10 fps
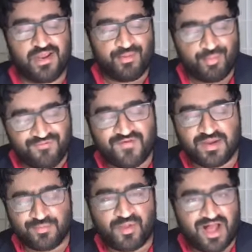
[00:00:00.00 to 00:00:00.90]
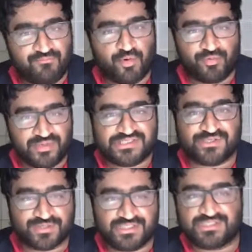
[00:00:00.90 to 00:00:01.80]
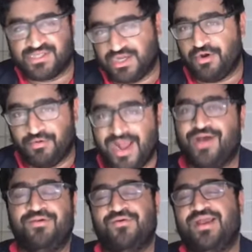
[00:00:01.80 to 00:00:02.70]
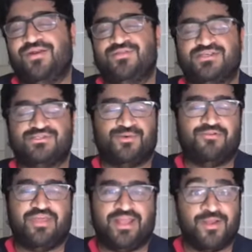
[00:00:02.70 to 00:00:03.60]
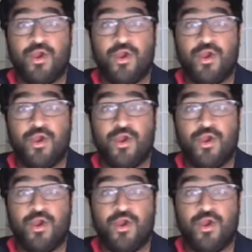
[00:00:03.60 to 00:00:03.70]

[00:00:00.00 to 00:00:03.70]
We find we'll have more resources to go around, right, or this sort of thing.